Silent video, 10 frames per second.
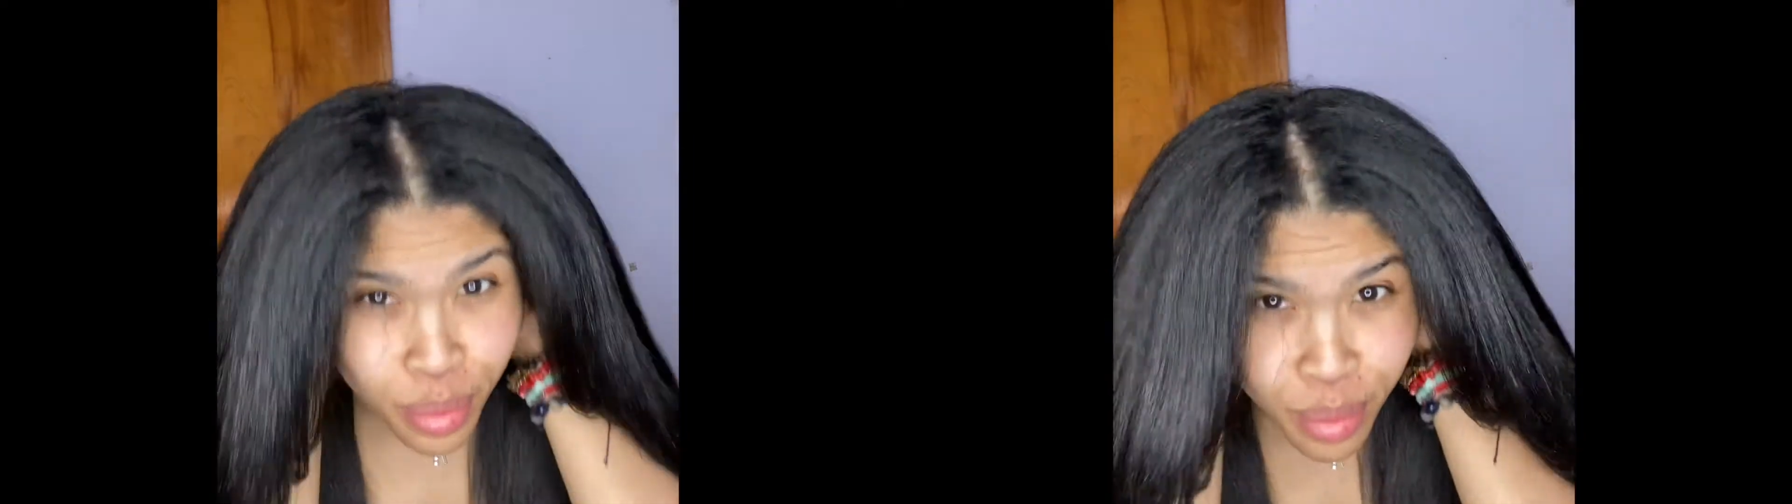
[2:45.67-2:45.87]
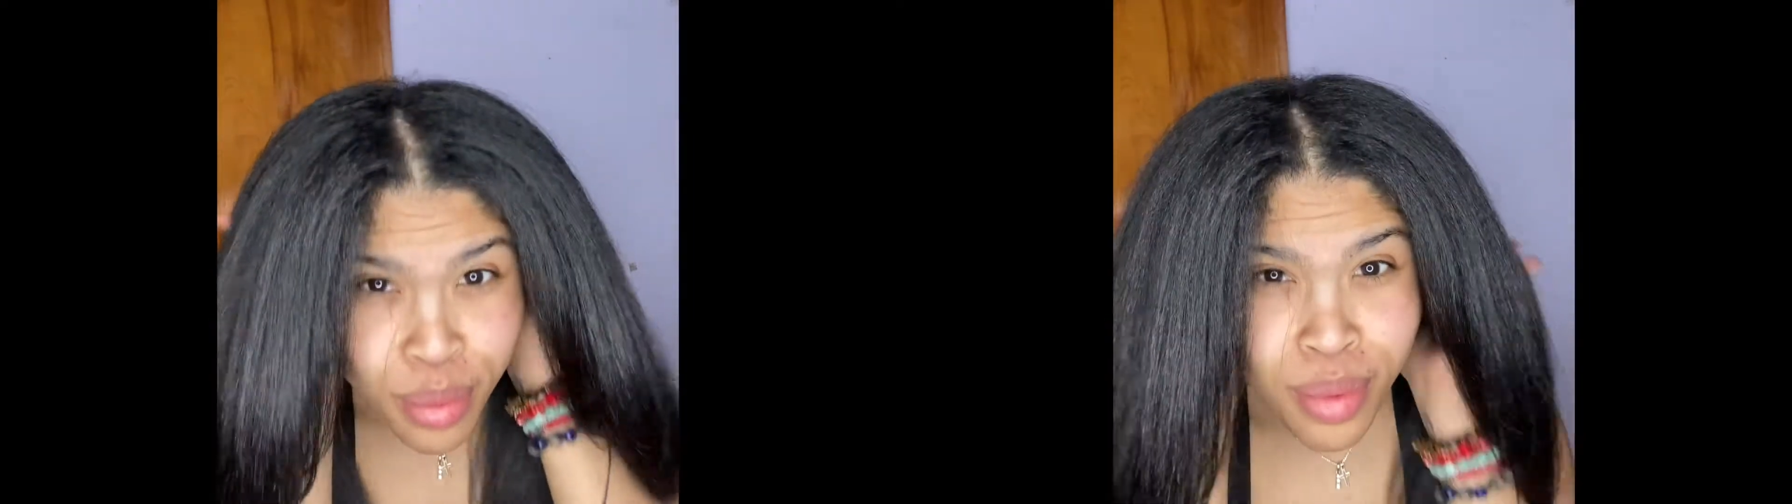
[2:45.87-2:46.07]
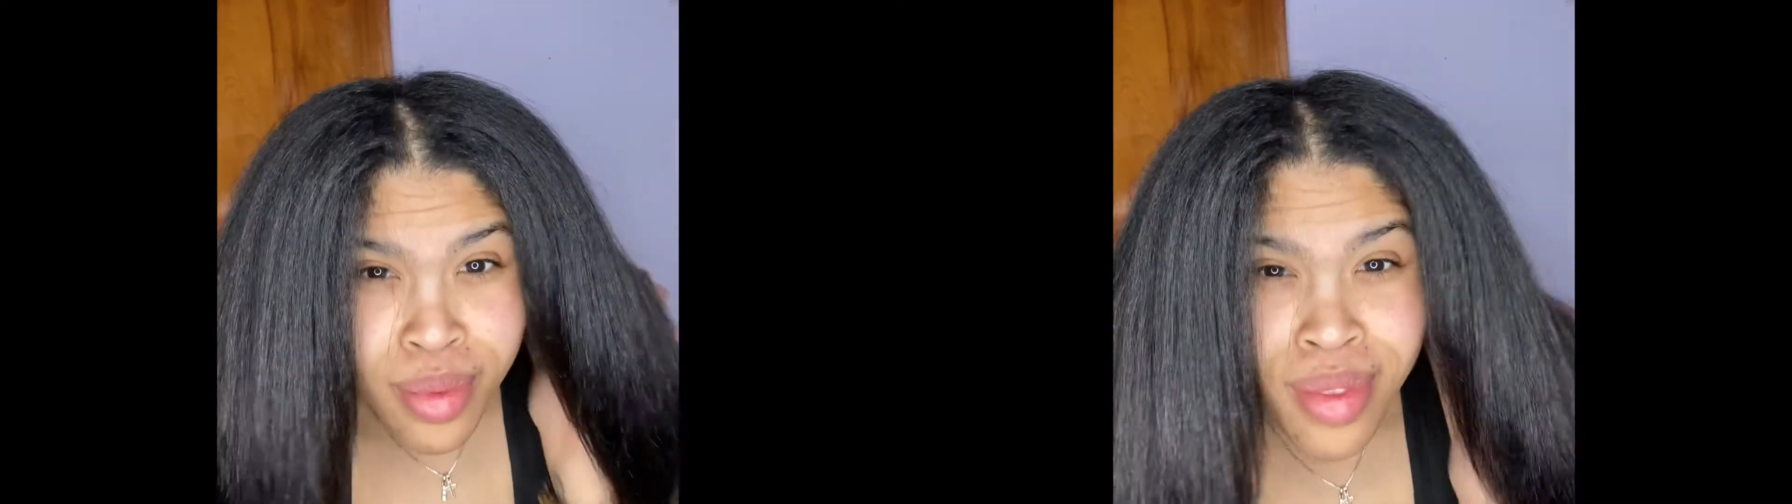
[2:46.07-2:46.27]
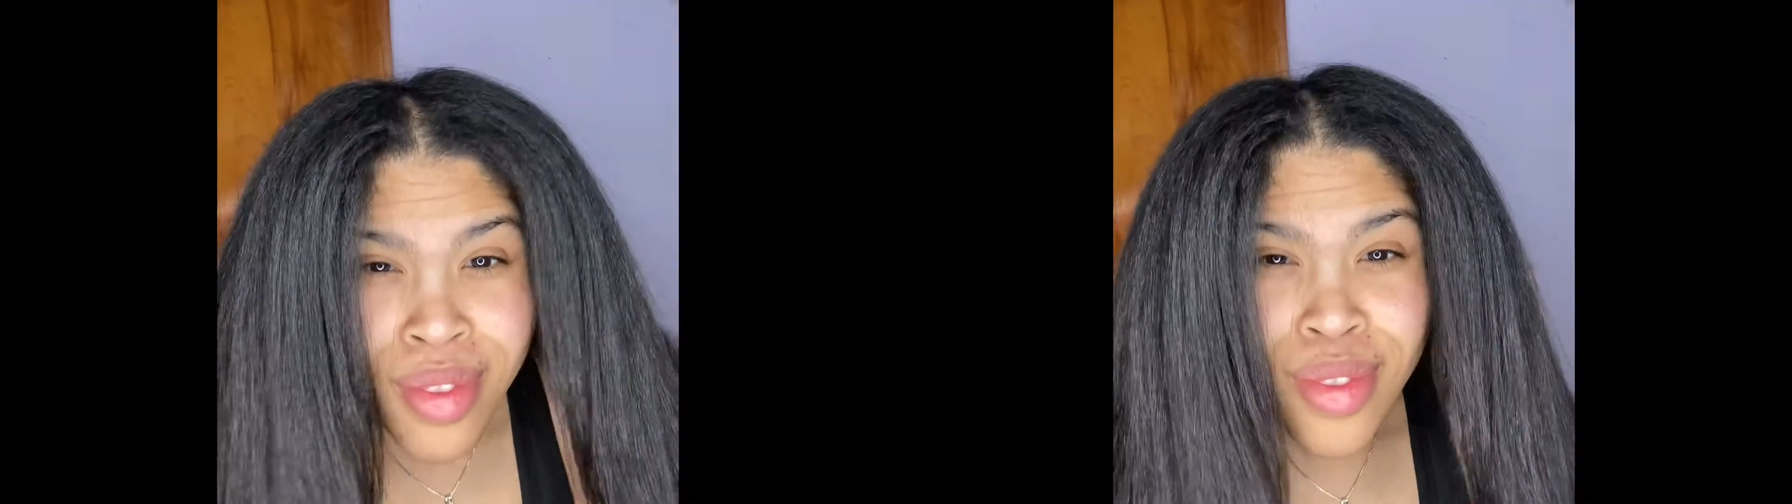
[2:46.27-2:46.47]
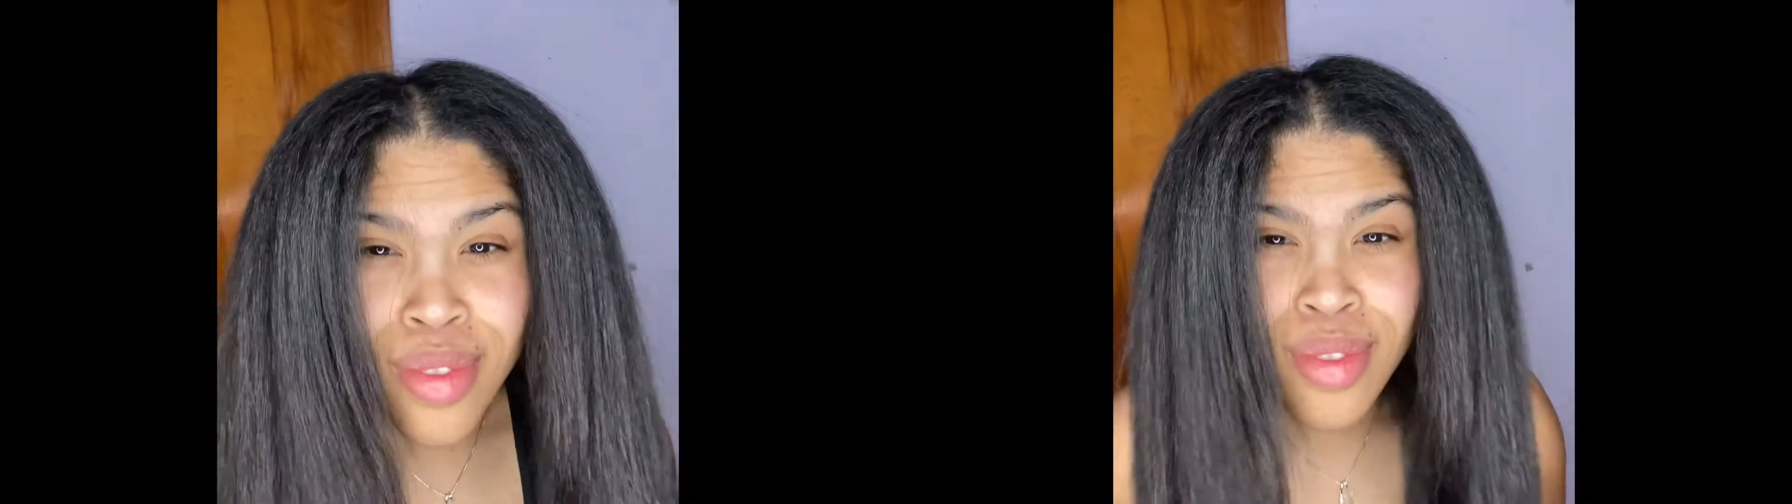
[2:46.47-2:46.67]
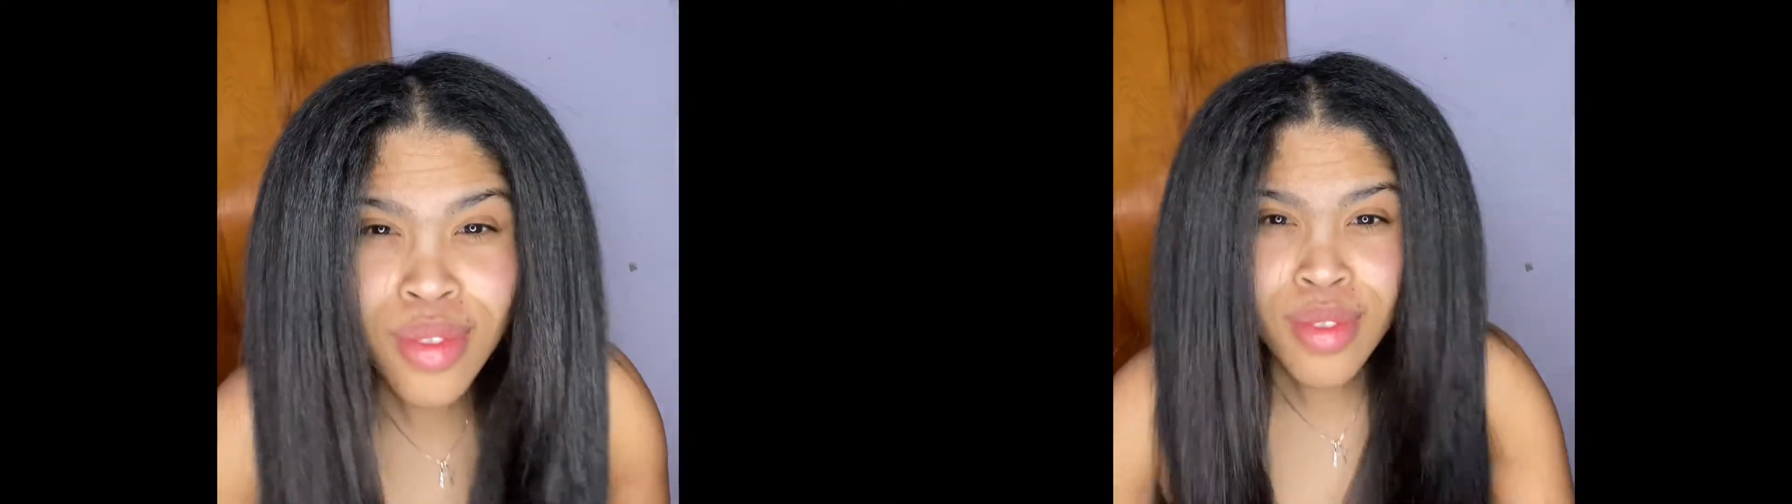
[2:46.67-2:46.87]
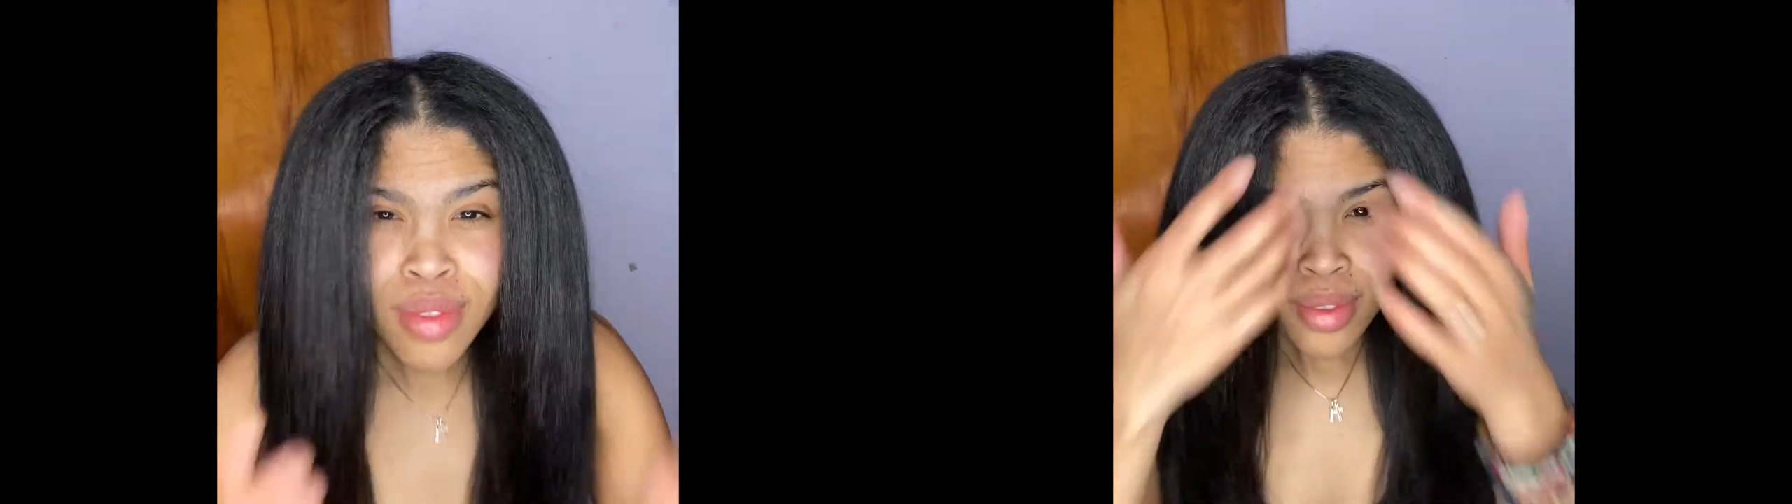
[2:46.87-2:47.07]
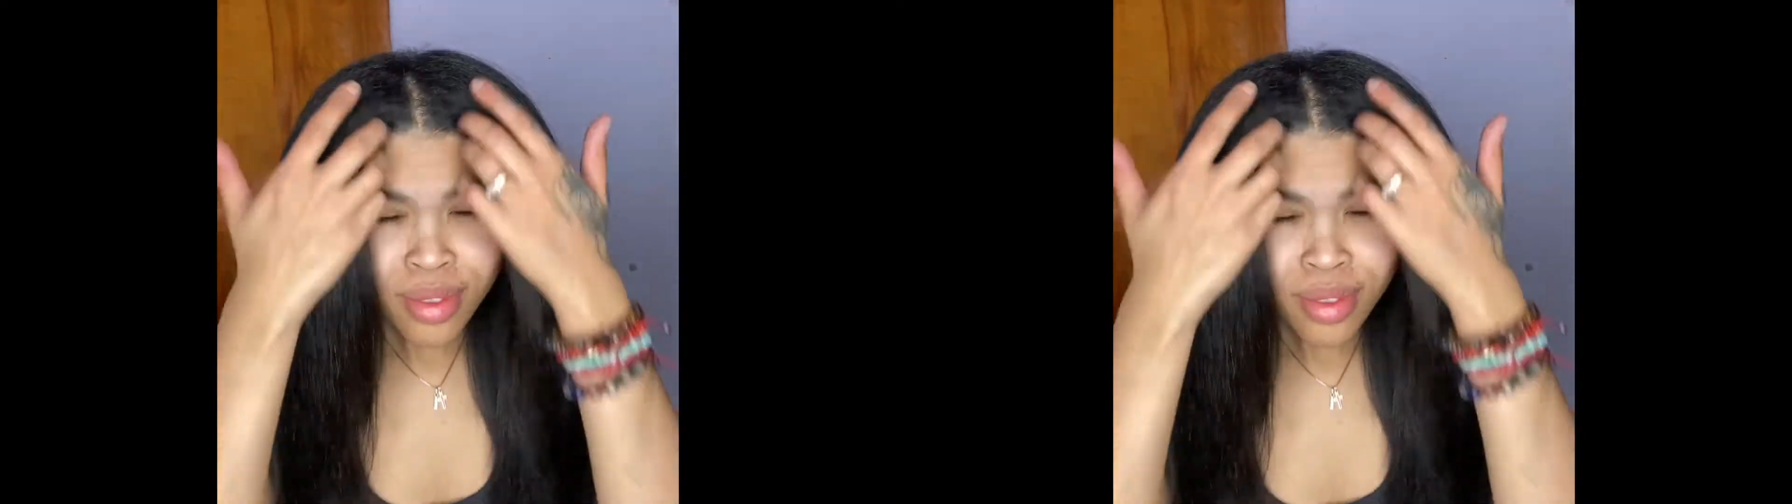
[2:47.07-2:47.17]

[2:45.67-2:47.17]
blown out.